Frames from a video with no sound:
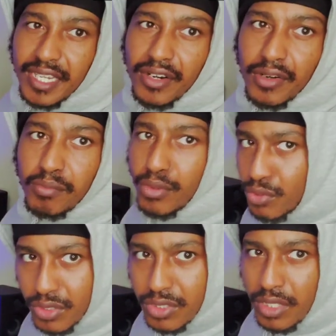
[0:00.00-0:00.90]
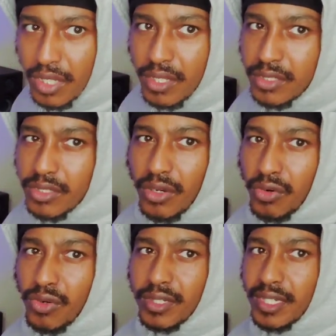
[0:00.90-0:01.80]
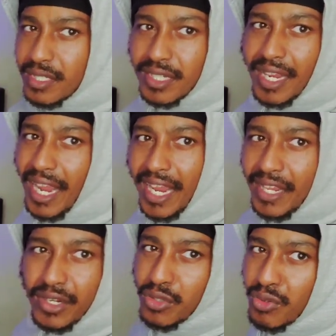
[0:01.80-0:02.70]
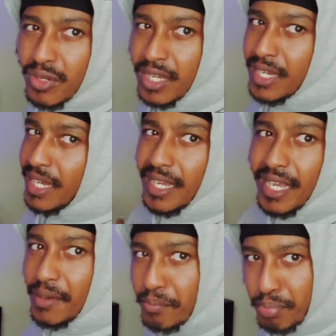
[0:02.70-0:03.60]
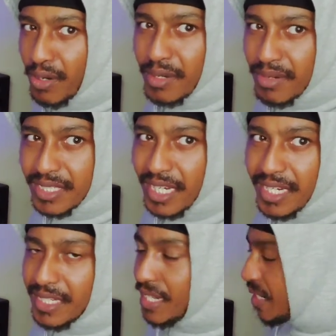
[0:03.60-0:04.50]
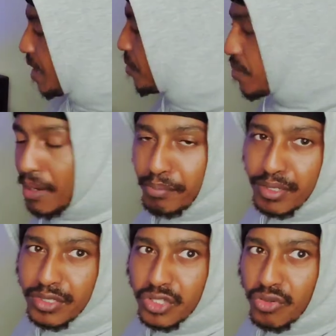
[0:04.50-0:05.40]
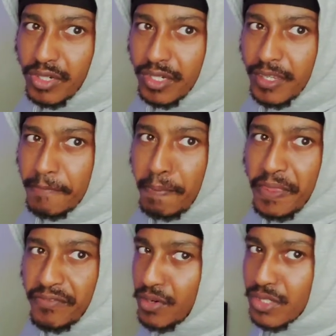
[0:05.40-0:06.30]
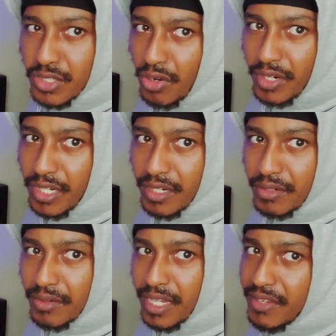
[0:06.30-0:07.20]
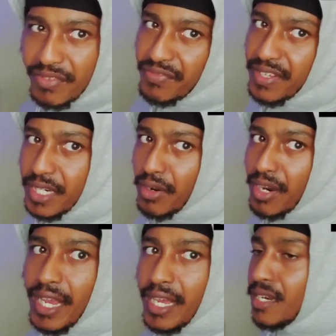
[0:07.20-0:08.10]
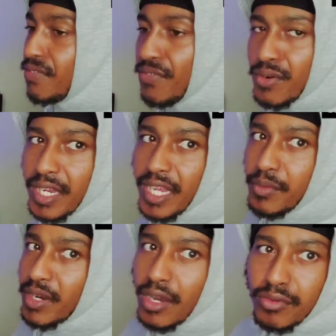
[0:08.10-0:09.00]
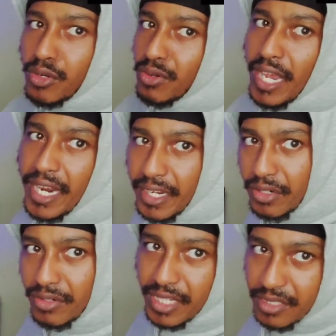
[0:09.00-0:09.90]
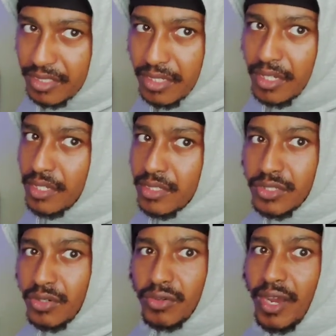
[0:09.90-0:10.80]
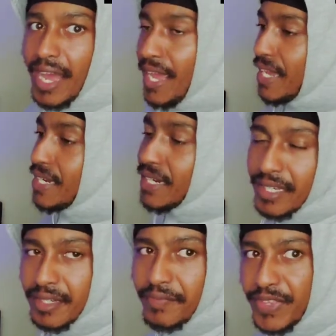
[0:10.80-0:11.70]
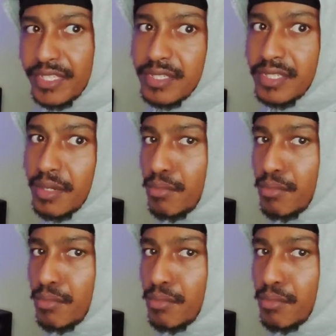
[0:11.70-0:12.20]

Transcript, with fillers: gigahertz boost. So this could handle pretty much anything I put to it as far as audio. Even video, edit 4K without no lagging on this. So I had to get, this is the